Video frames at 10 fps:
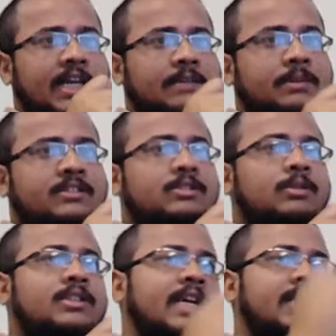it means
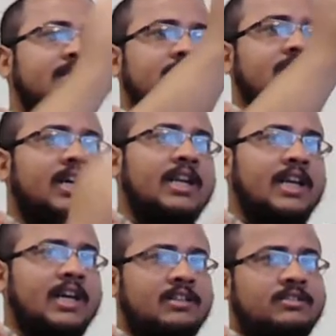you are changing the
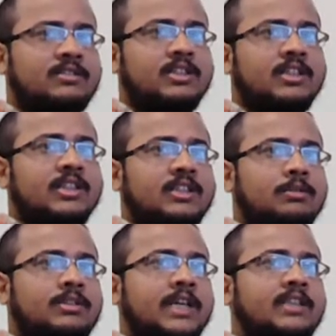layers,
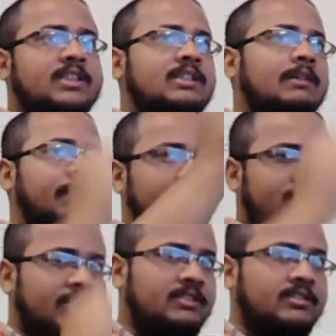you are changing the
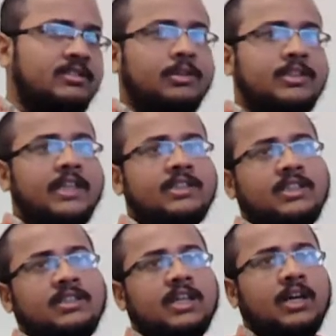biases, you are
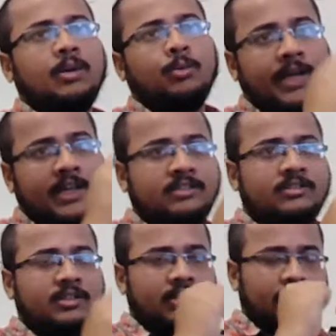changing the
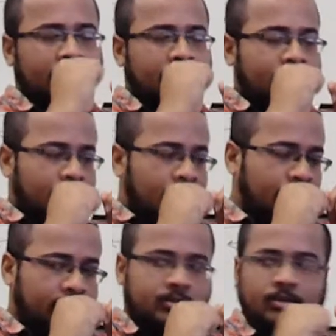weights.
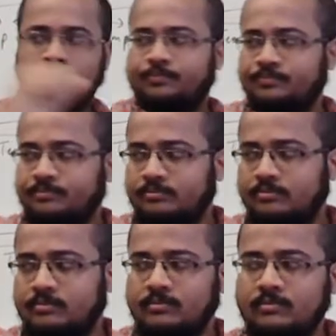So
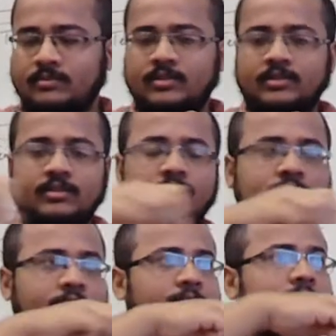
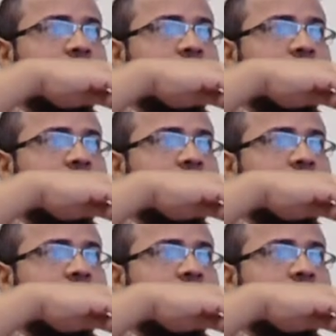sorry.